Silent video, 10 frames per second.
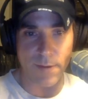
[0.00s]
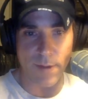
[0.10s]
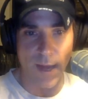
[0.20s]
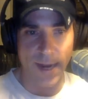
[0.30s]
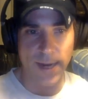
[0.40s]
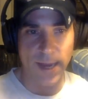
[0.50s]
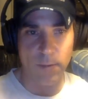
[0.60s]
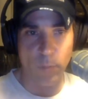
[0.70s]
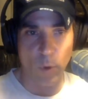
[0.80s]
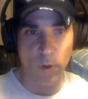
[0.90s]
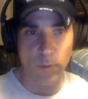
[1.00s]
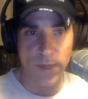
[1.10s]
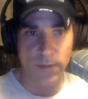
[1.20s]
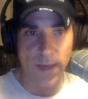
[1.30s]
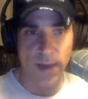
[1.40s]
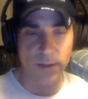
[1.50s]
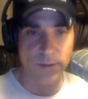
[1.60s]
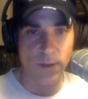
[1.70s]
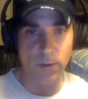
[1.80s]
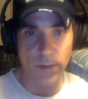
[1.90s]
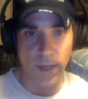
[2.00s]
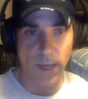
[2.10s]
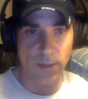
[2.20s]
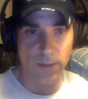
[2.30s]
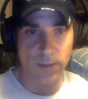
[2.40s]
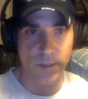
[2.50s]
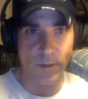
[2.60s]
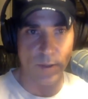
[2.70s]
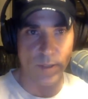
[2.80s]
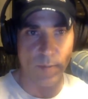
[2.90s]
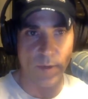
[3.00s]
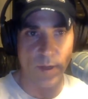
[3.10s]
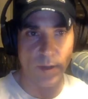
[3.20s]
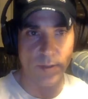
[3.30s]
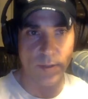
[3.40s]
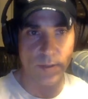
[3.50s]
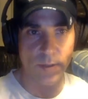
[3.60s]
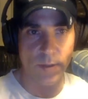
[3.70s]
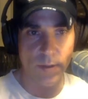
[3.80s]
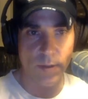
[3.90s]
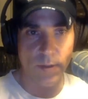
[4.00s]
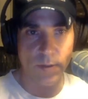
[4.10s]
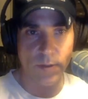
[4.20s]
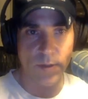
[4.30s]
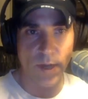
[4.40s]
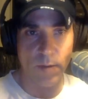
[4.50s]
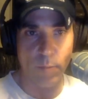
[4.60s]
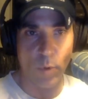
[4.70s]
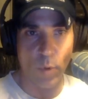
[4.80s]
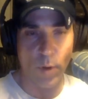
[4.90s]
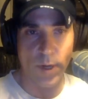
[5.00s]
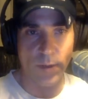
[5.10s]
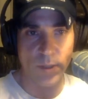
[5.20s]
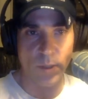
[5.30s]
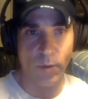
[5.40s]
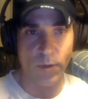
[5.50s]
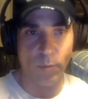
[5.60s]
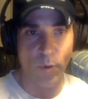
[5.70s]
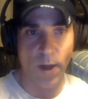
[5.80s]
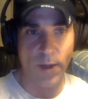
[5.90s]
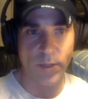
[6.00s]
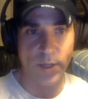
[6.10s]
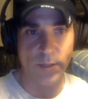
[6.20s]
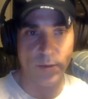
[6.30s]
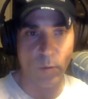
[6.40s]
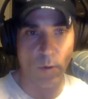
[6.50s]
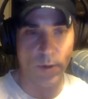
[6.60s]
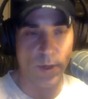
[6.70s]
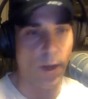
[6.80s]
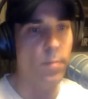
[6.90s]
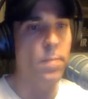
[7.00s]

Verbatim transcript: I got kind of bored reading that. I was like, okay, let, us go to something else. This is, this is kind of boring. Let's go into the projects that they're working on.